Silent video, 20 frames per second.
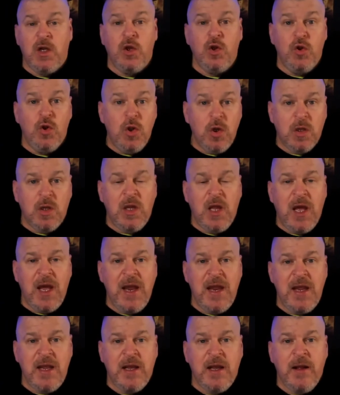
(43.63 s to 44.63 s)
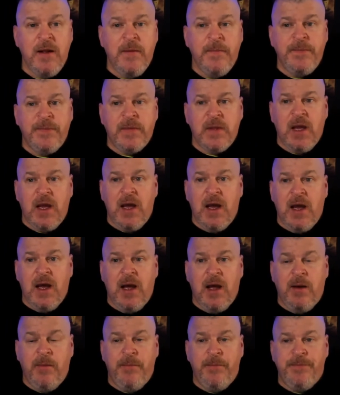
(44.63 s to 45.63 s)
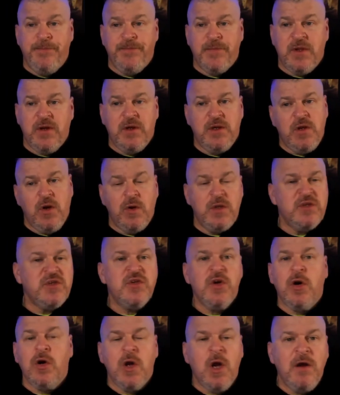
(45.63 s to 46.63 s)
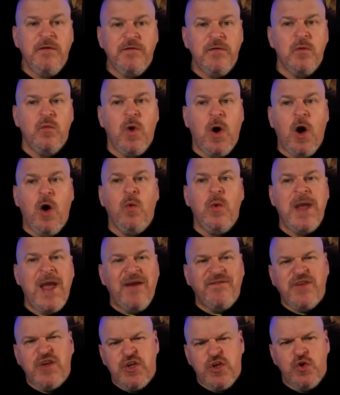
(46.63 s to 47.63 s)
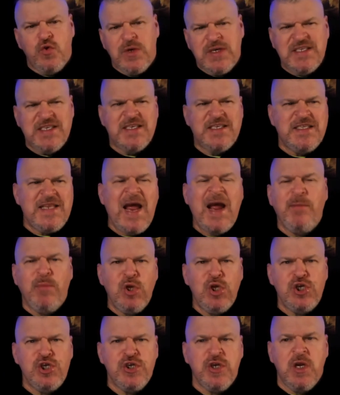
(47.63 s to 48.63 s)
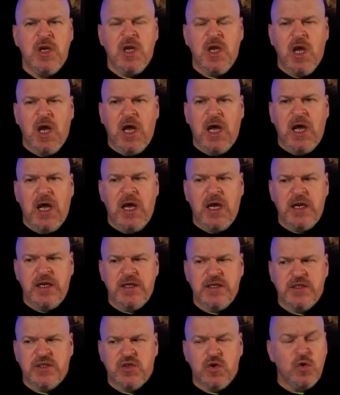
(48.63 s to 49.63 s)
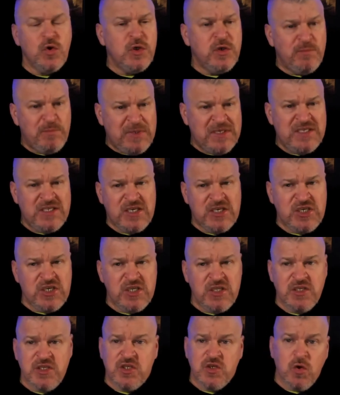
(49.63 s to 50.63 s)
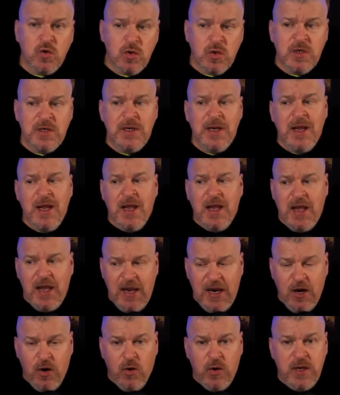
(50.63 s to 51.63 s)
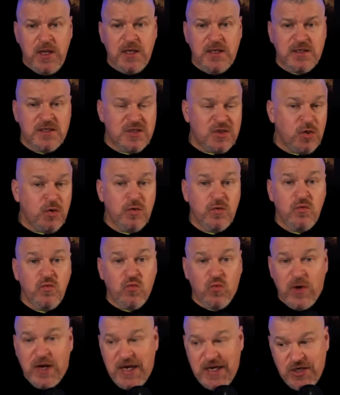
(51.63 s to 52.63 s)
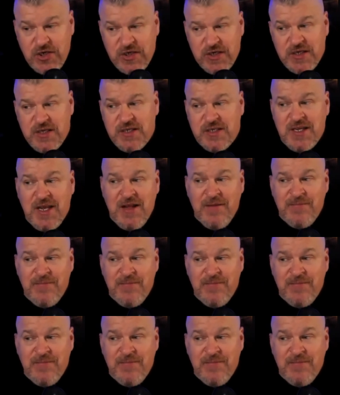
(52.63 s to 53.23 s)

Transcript: to look like, um, you know, it'll start off, all we have to do is establish uh, certain positions, certain areas, certain ranges.